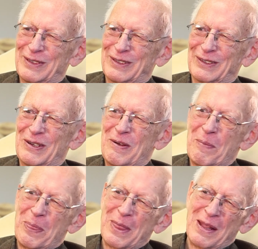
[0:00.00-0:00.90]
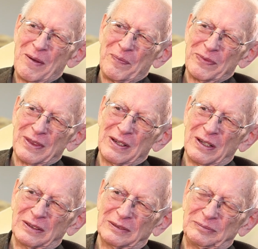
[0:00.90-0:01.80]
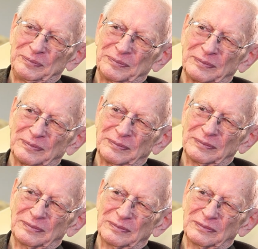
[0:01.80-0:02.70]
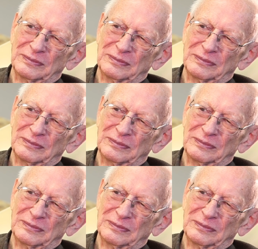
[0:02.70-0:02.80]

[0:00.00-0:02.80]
So, so how did your day end,